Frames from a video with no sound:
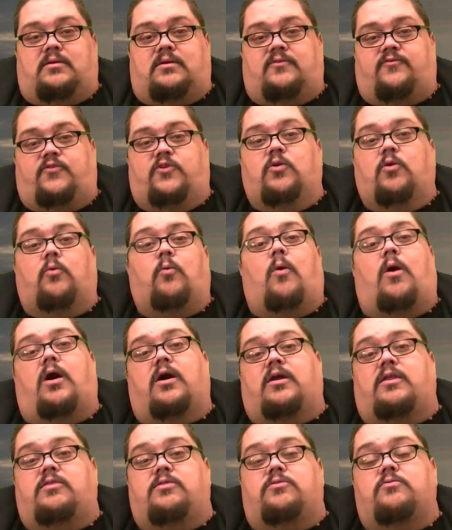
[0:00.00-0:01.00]
If you're
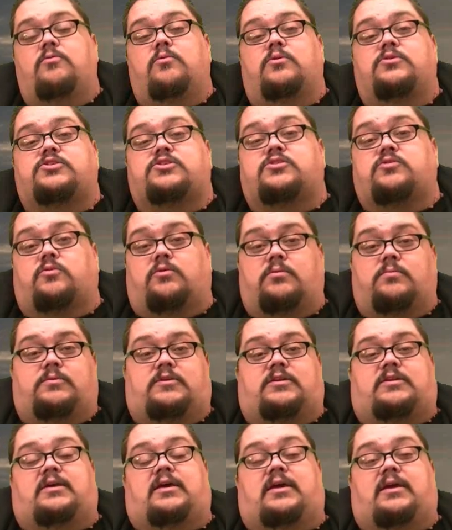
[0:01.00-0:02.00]
walking through a storm
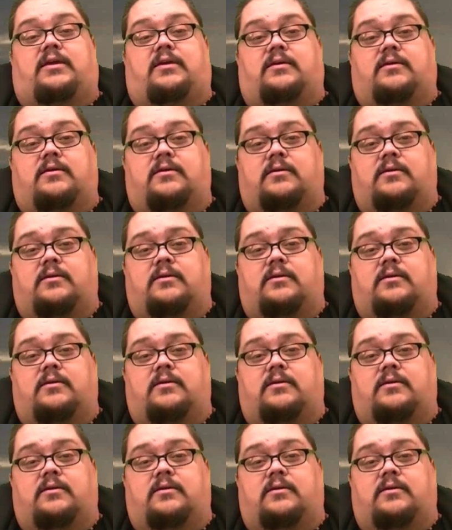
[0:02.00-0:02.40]
today,